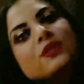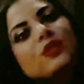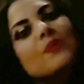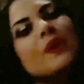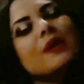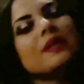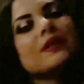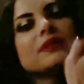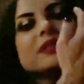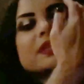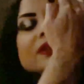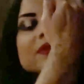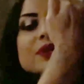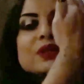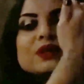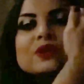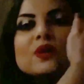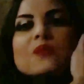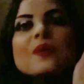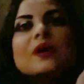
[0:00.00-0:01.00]
you want to leave and
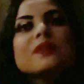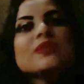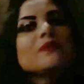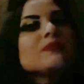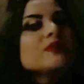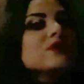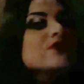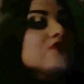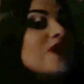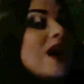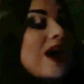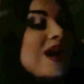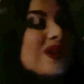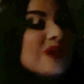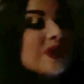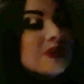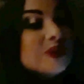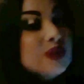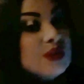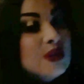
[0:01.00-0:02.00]
you don't want them to
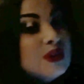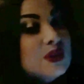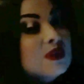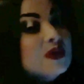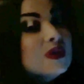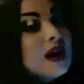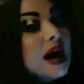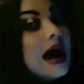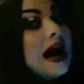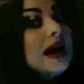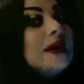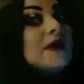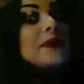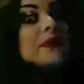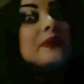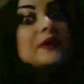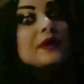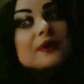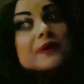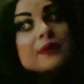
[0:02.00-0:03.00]
follow you. I
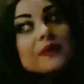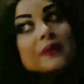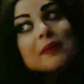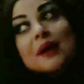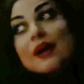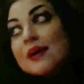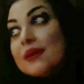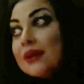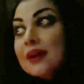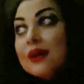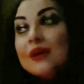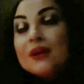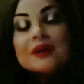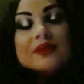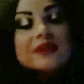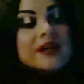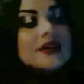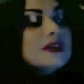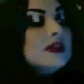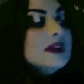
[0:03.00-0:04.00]
don't know about how all
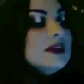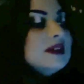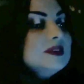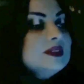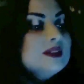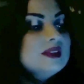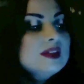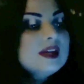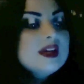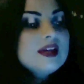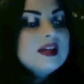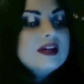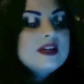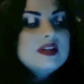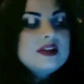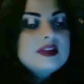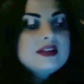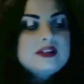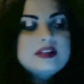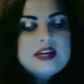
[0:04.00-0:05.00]
that goes.
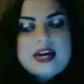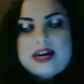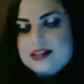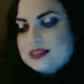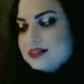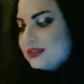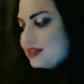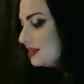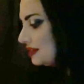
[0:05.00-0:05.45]
Gate.